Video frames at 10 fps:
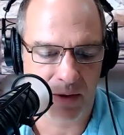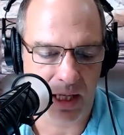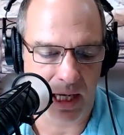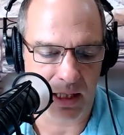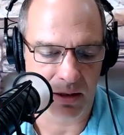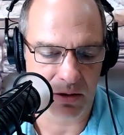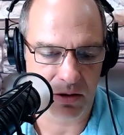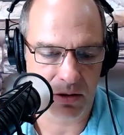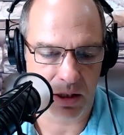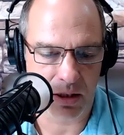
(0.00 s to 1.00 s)
and
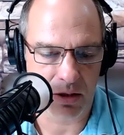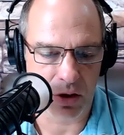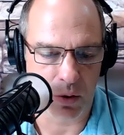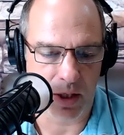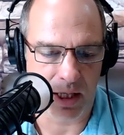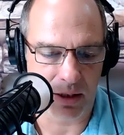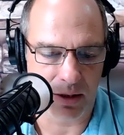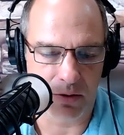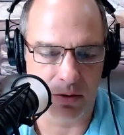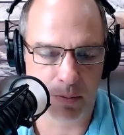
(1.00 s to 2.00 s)
donate. And
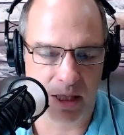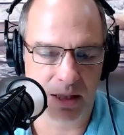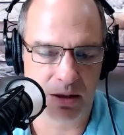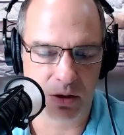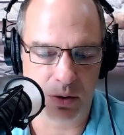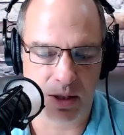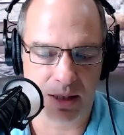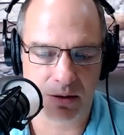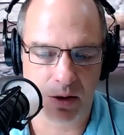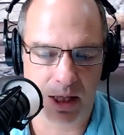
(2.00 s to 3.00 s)
there's a button to do that,
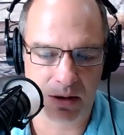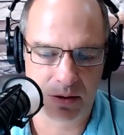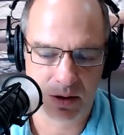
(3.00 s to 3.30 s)
correct?